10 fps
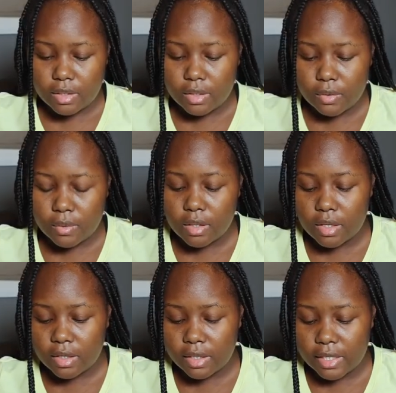The No
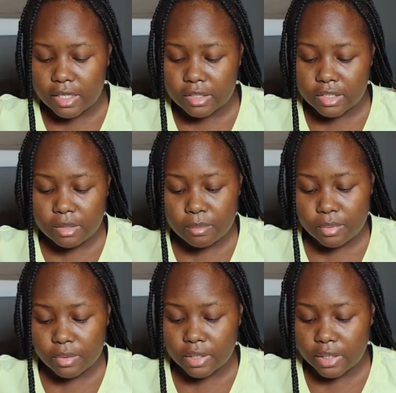Clog Allowed Deep
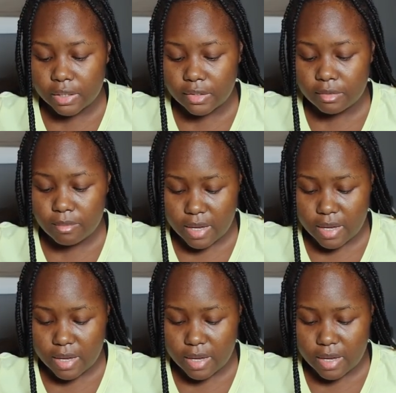Pore Clearing